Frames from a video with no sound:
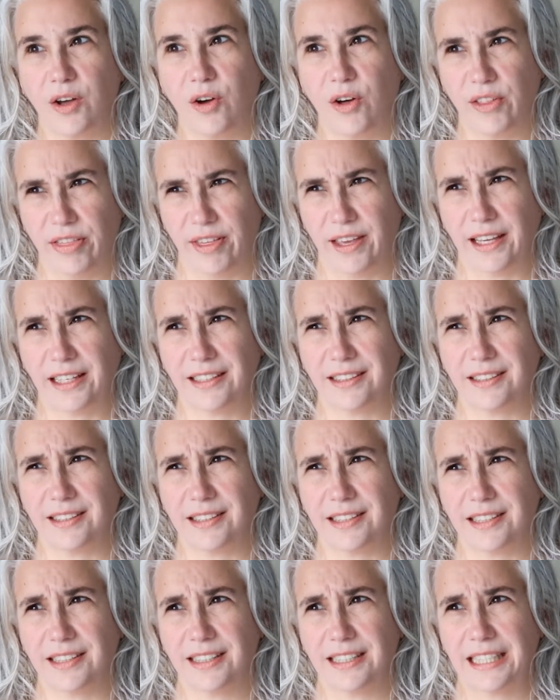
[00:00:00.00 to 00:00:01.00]
all
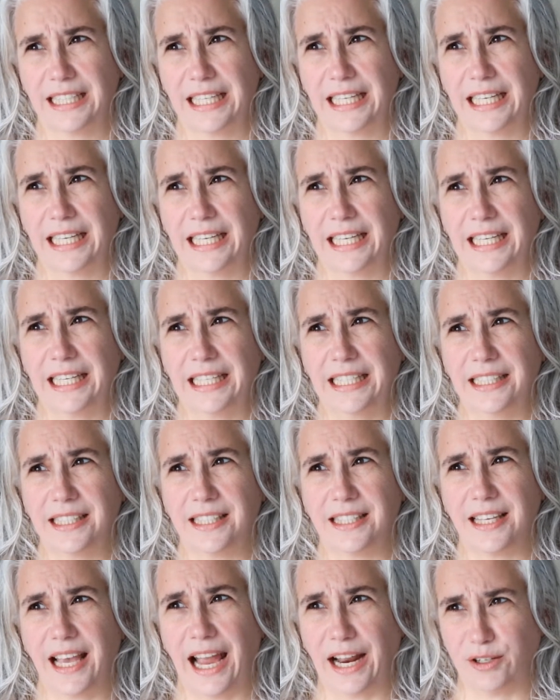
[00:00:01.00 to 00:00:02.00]
things,
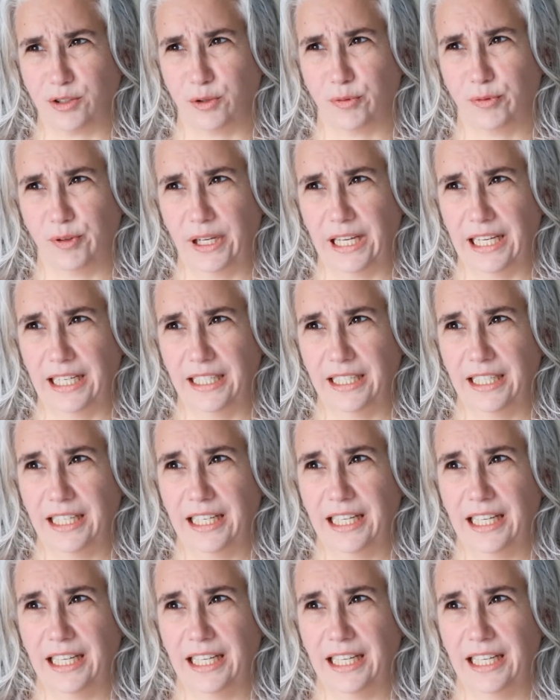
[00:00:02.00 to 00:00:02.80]
is atrophy.